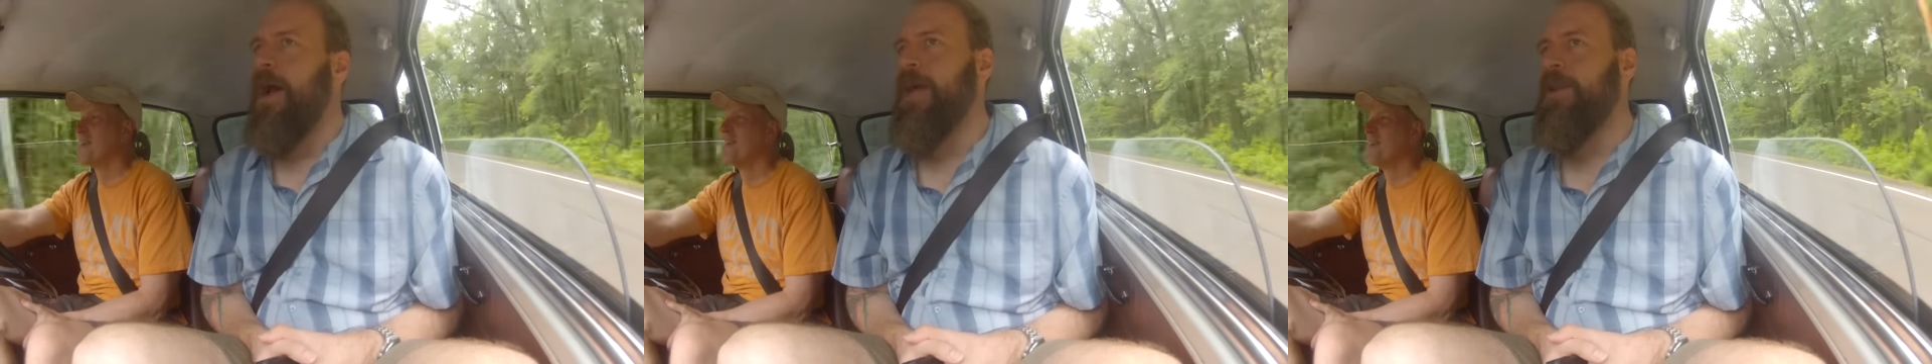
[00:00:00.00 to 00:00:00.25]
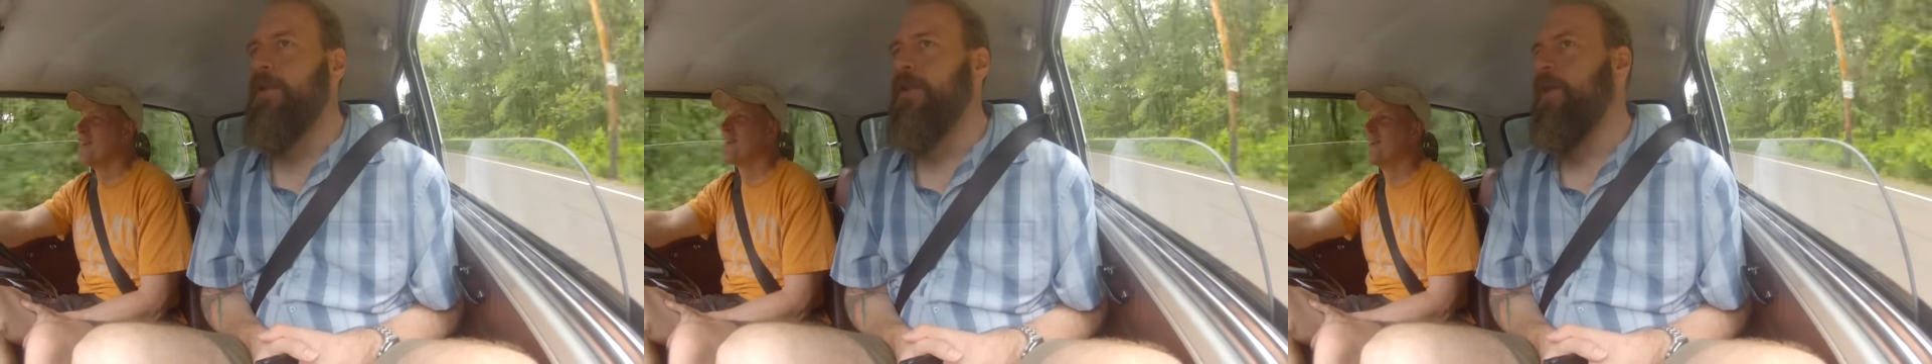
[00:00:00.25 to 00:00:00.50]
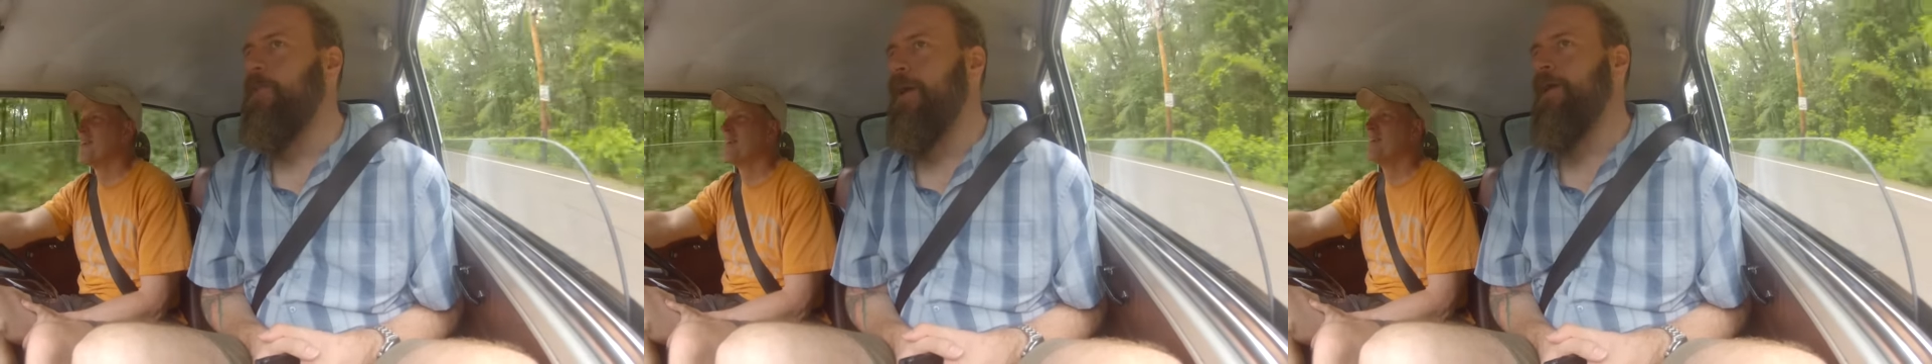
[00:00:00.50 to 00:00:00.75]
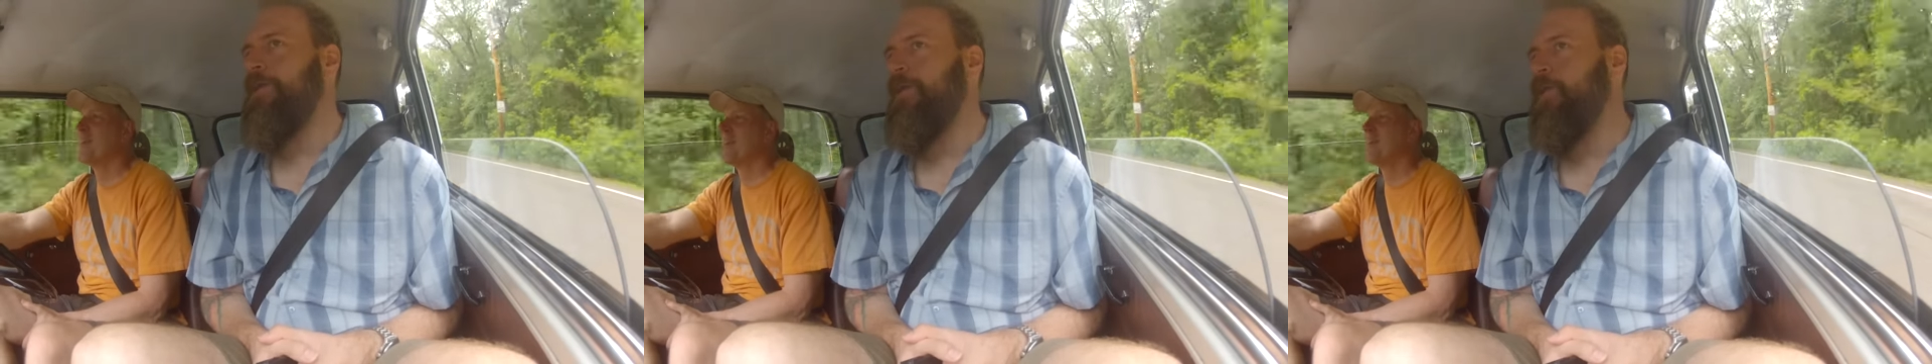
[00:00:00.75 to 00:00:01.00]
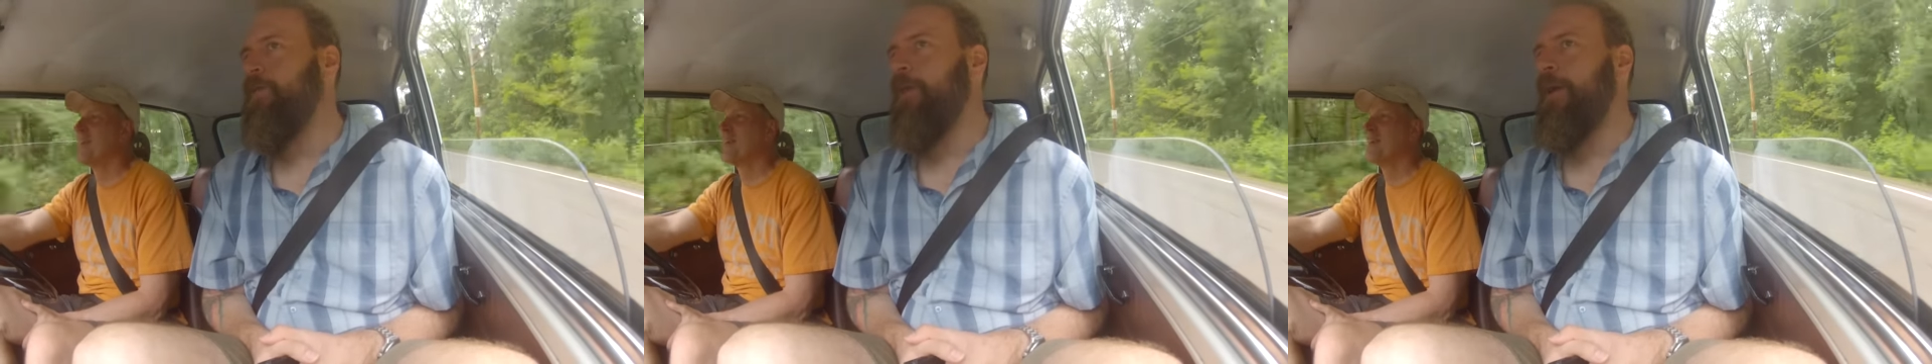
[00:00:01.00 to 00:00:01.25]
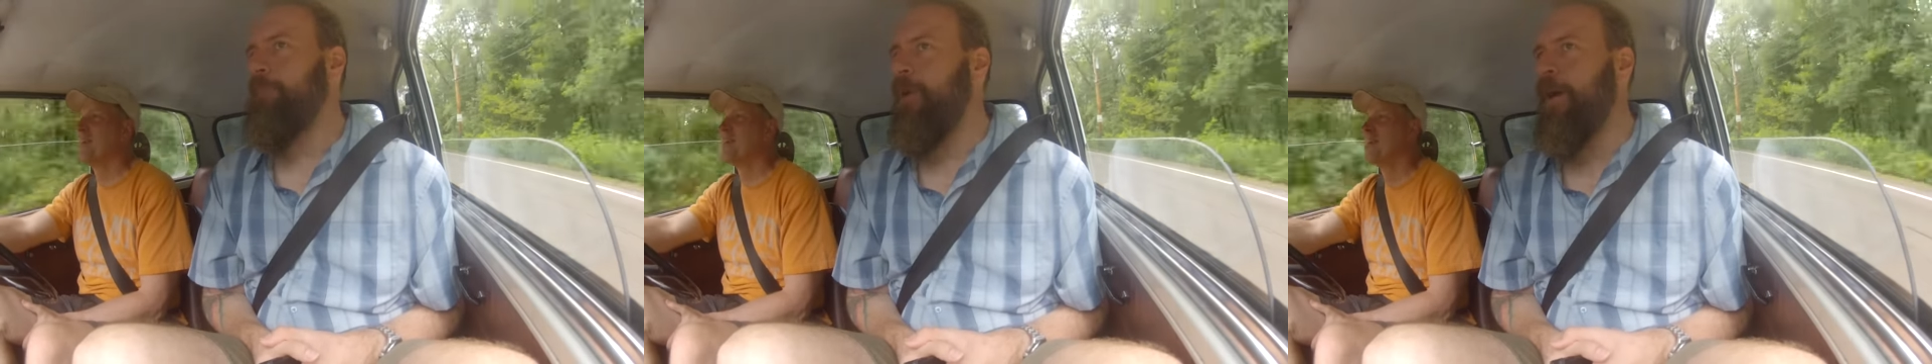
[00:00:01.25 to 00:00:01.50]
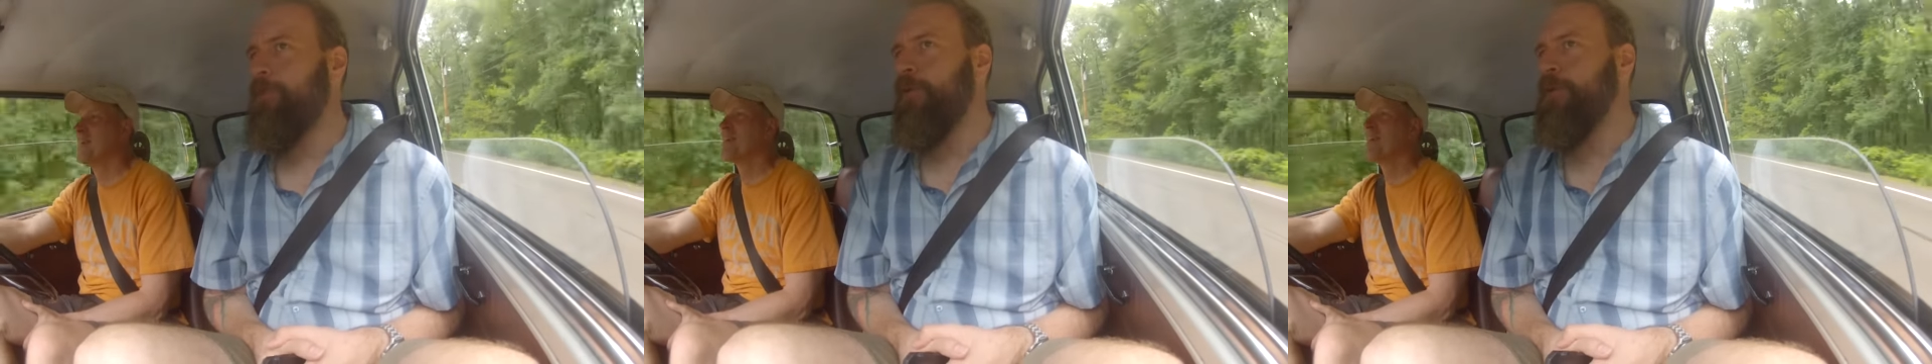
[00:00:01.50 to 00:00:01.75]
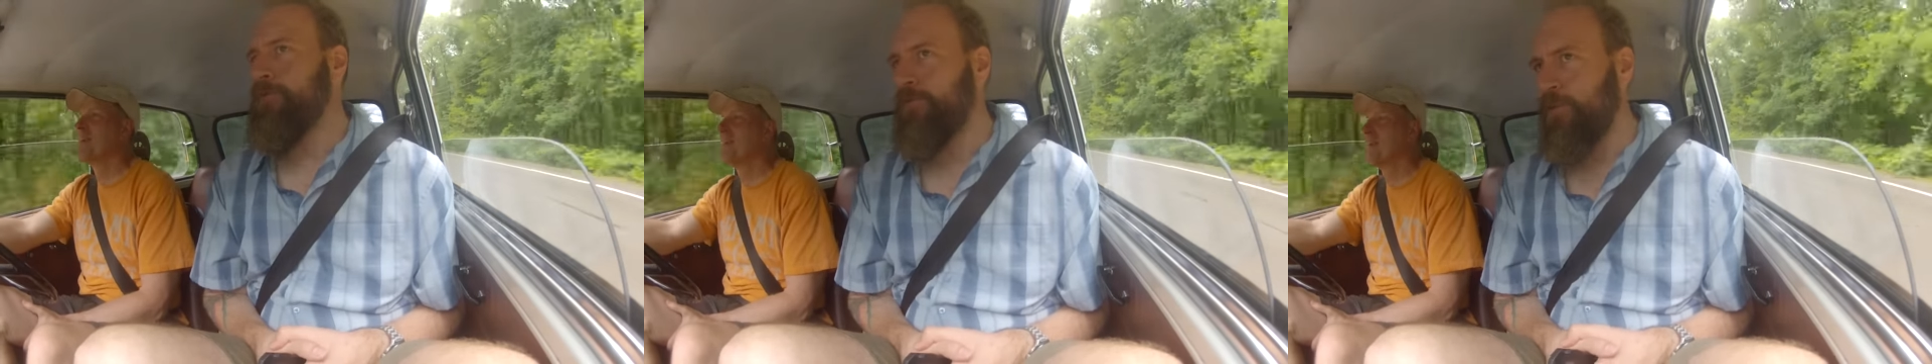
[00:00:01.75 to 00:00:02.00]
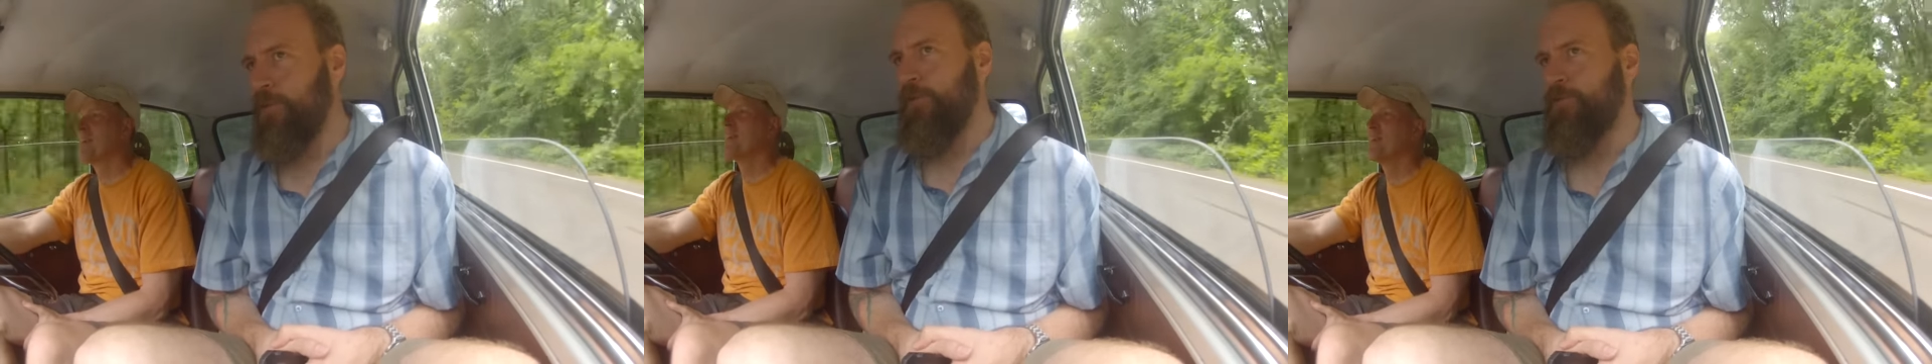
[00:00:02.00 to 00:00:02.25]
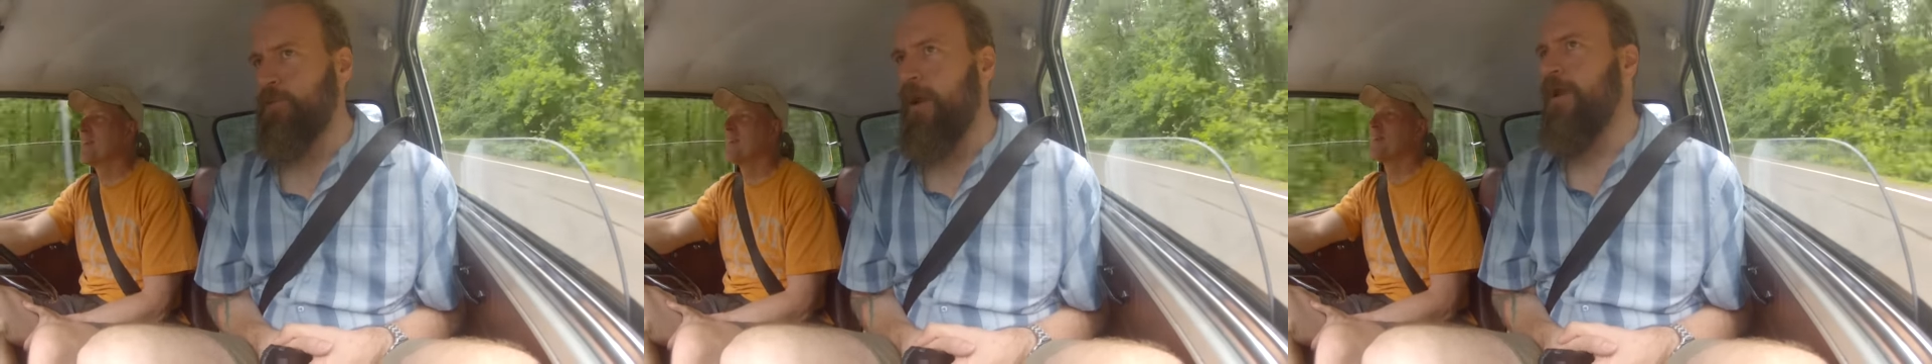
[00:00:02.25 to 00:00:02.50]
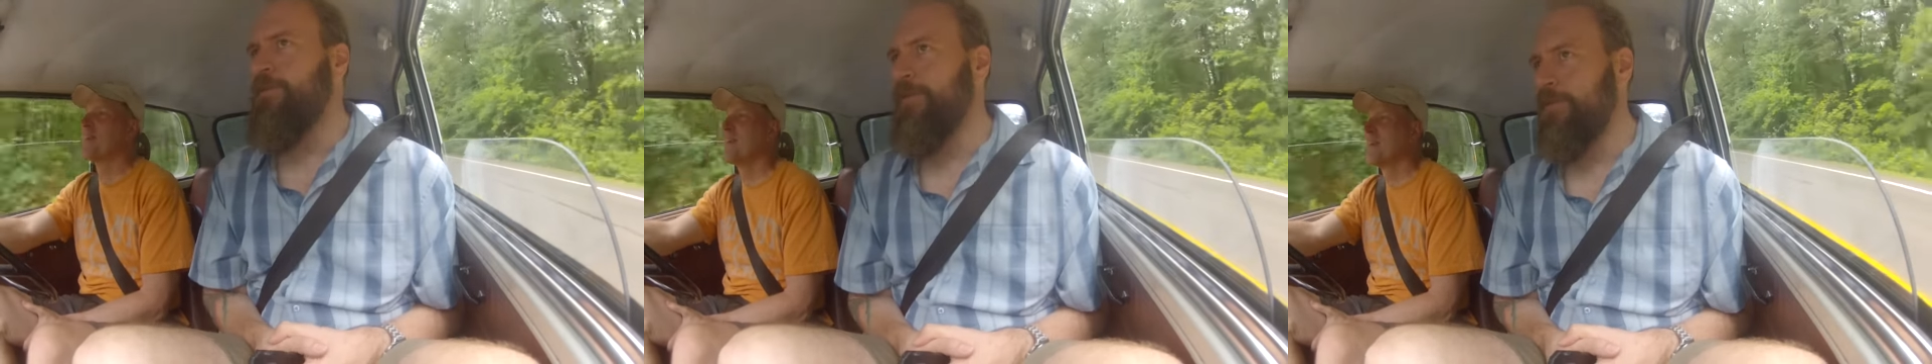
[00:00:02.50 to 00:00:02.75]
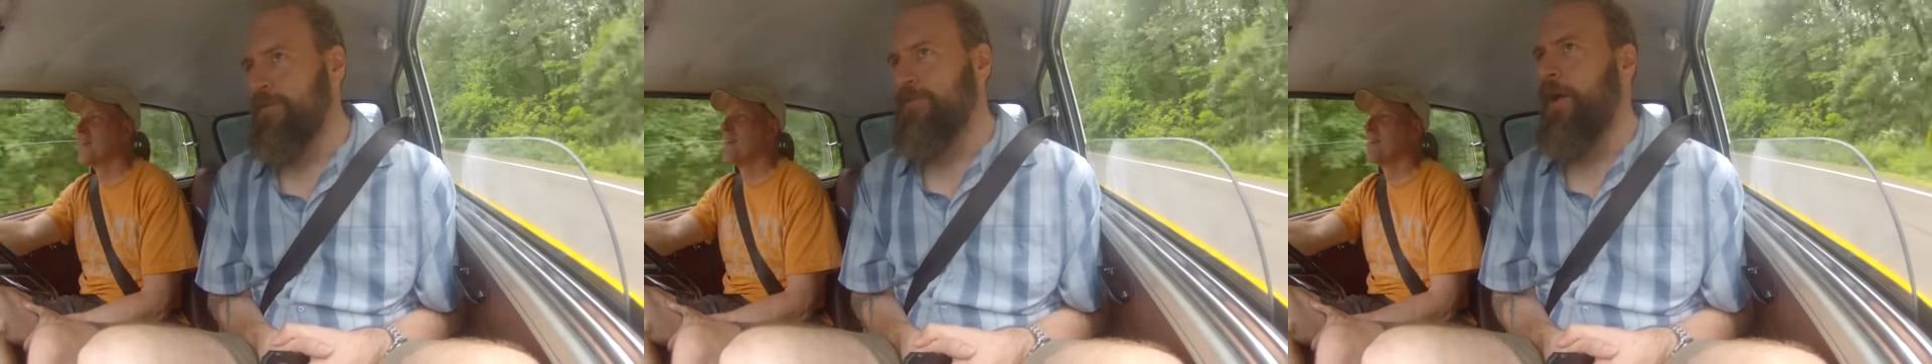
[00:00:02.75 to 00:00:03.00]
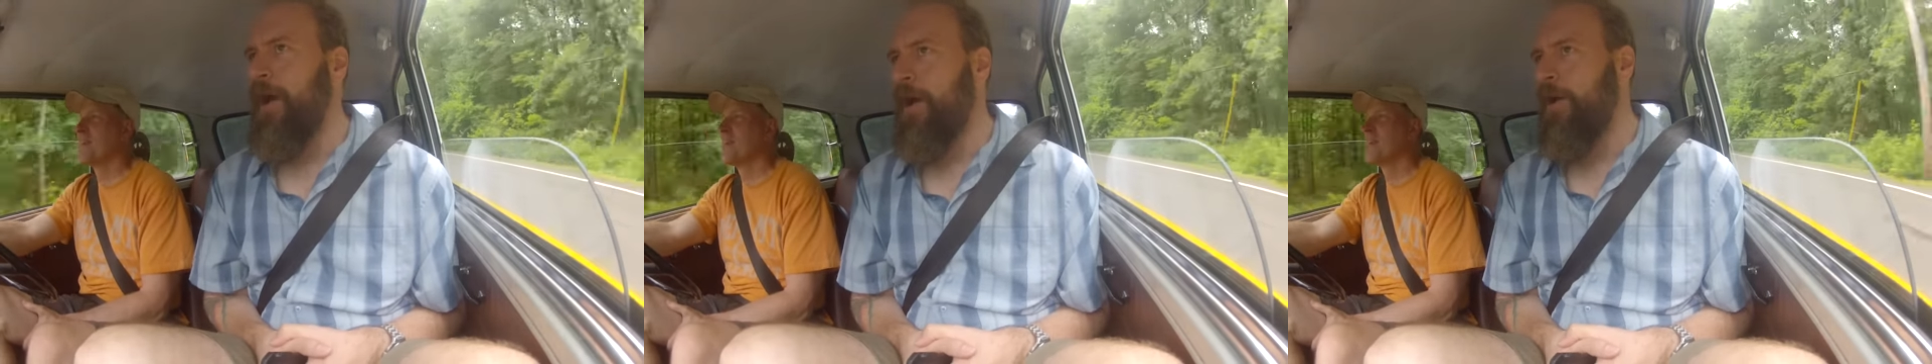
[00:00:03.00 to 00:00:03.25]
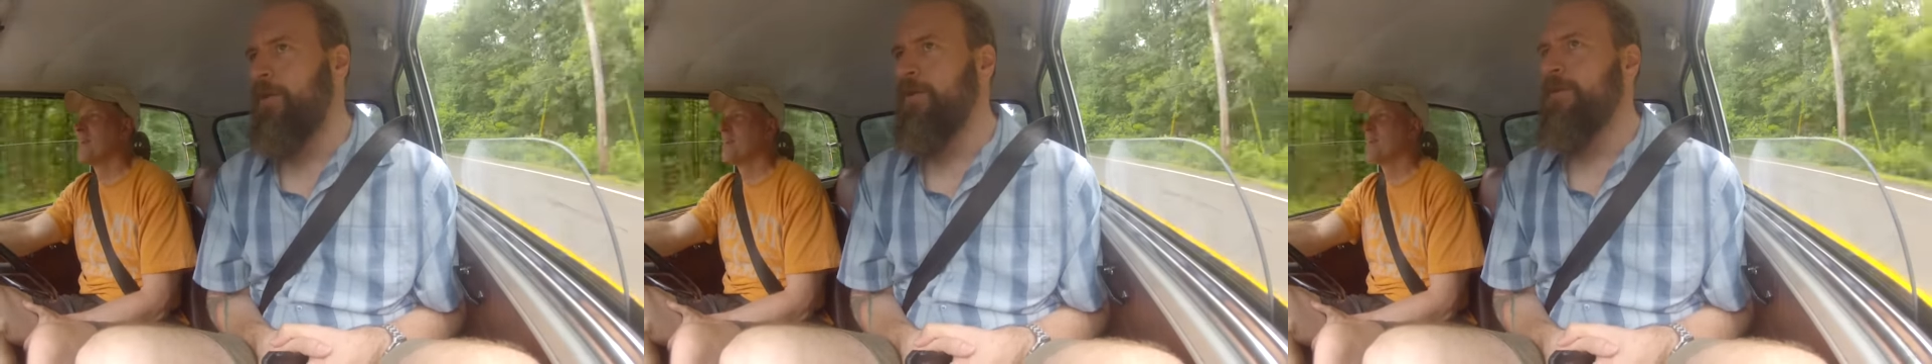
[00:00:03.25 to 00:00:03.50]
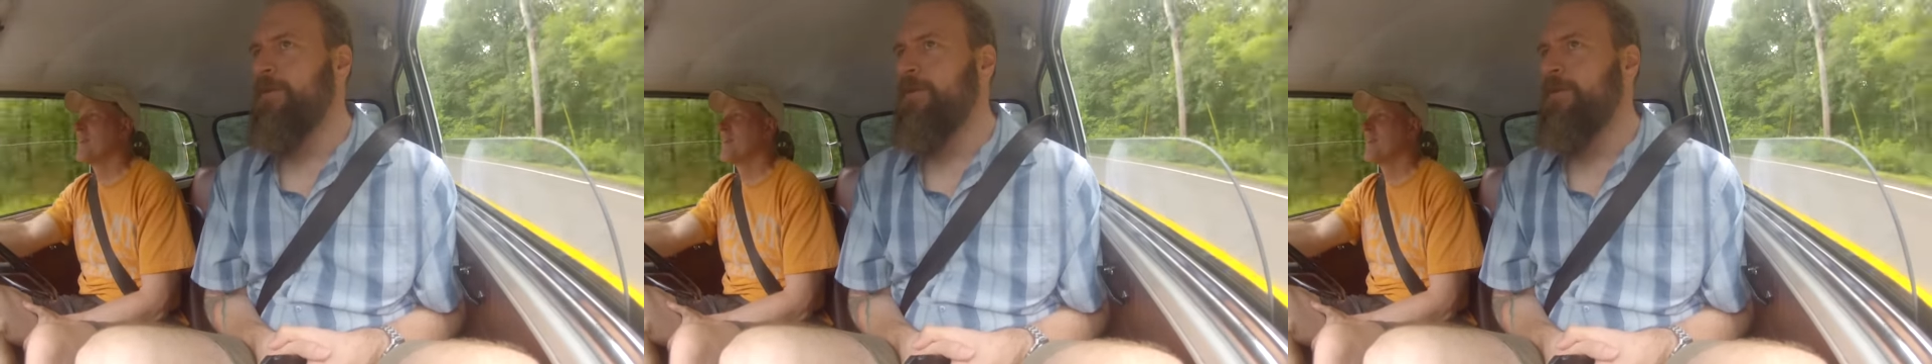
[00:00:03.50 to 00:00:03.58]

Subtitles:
I don't know about you, but my personal driving style,